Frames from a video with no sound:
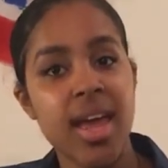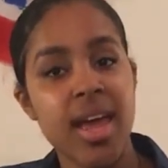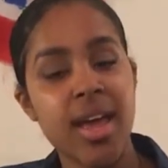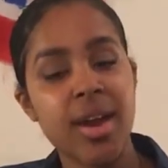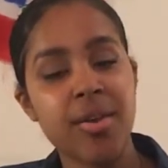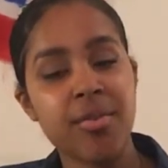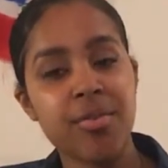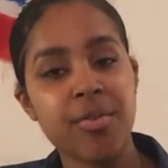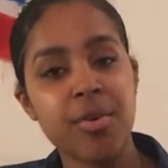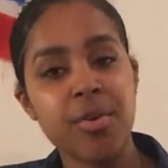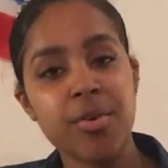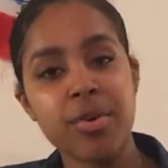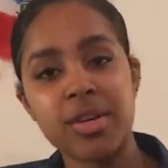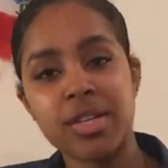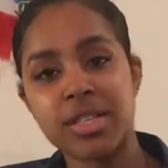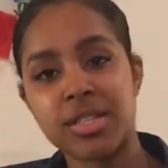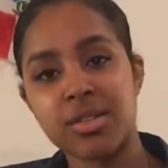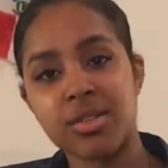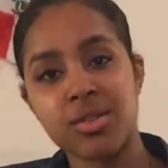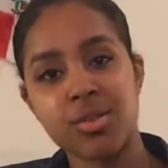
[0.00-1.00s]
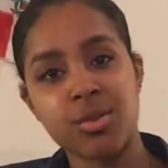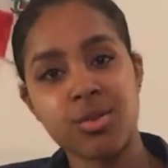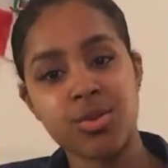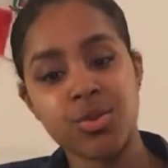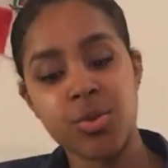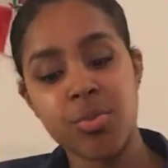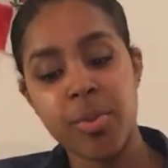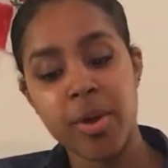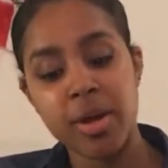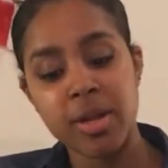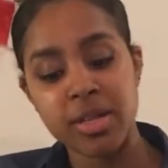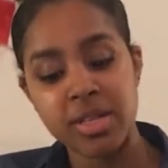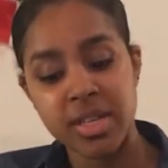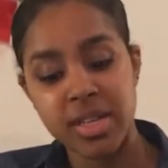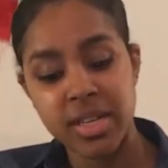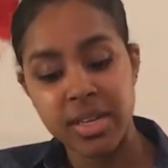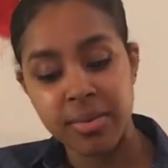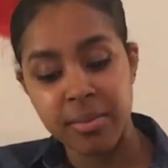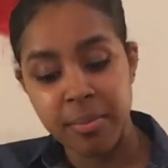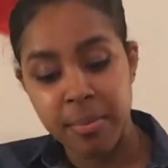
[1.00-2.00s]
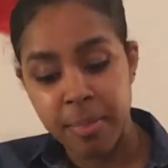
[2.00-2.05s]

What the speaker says: and of course, social bonding.